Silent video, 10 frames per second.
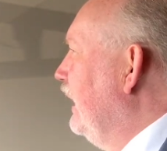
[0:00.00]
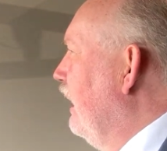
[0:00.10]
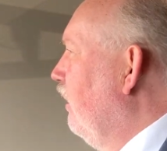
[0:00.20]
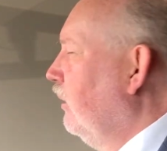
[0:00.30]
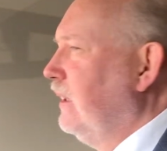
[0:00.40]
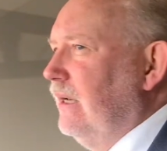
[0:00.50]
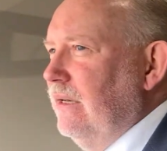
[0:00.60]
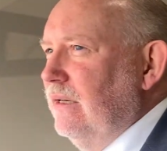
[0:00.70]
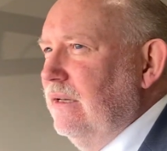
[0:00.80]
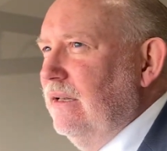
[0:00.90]
Now hold
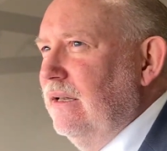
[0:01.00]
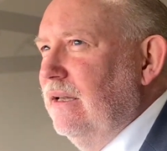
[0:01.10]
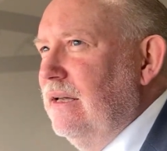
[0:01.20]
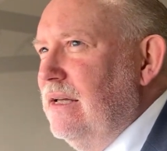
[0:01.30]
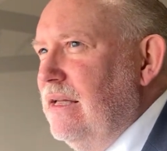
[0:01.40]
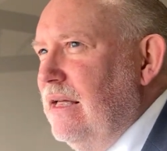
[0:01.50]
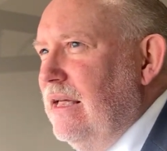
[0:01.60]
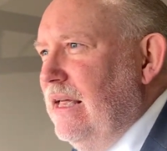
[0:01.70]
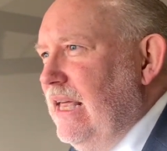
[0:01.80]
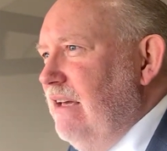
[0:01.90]
it.
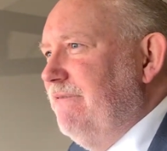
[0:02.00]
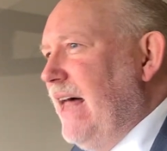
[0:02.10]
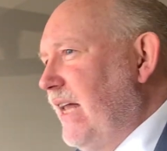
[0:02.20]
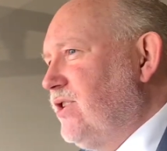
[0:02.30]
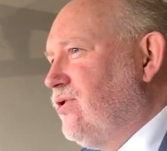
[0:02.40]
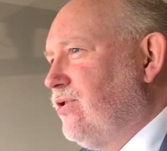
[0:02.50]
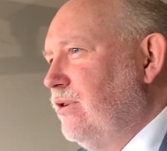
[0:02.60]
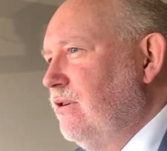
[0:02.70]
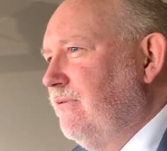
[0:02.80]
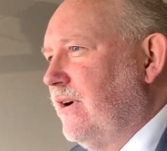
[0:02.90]
If that's
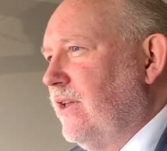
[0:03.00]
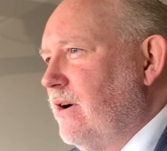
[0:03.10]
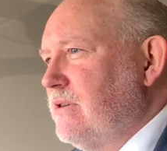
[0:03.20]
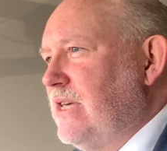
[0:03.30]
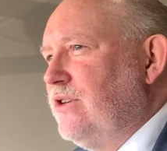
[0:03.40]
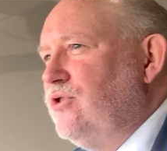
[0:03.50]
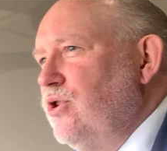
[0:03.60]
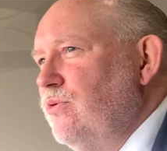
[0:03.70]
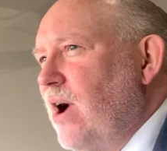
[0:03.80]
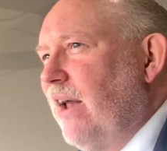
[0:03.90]
true for those that
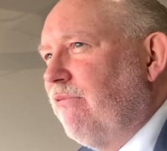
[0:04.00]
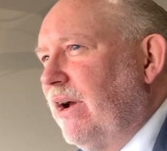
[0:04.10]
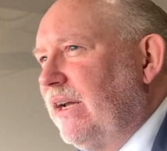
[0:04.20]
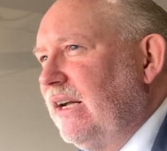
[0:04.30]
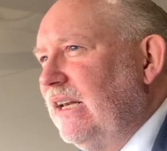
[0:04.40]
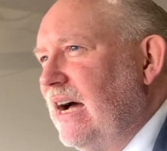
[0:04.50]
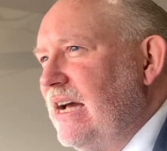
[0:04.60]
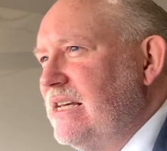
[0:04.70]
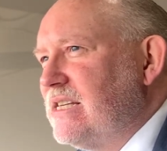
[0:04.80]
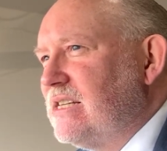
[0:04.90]
do not
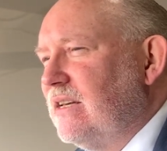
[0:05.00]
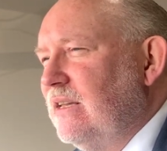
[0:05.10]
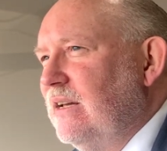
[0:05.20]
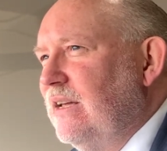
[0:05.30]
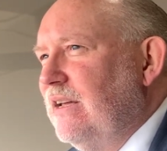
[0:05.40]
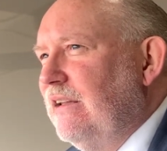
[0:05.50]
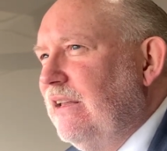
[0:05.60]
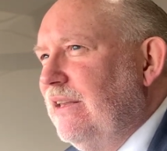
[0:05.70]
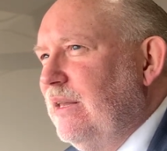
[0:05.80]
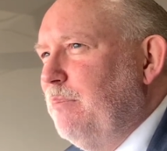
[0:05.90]
recognize
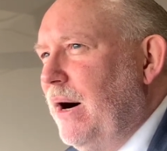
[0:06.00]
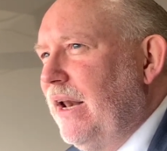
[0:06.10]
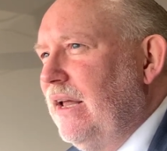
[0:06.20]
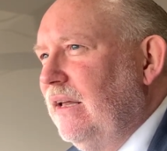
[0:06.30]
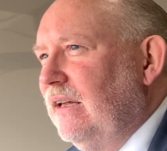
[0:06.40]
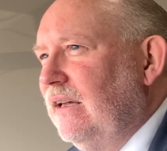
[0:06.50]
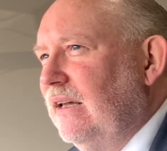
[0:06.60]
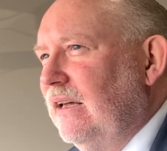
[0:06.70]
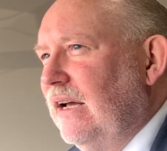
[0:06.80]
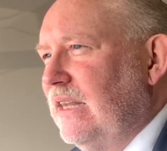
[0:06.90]
the body
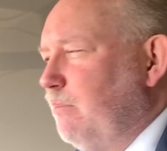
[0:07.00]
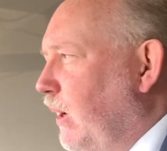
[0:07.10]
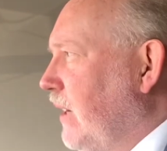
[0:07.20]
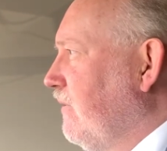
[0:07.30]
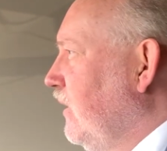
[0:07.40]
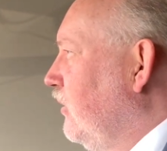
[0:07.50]
and the blood of the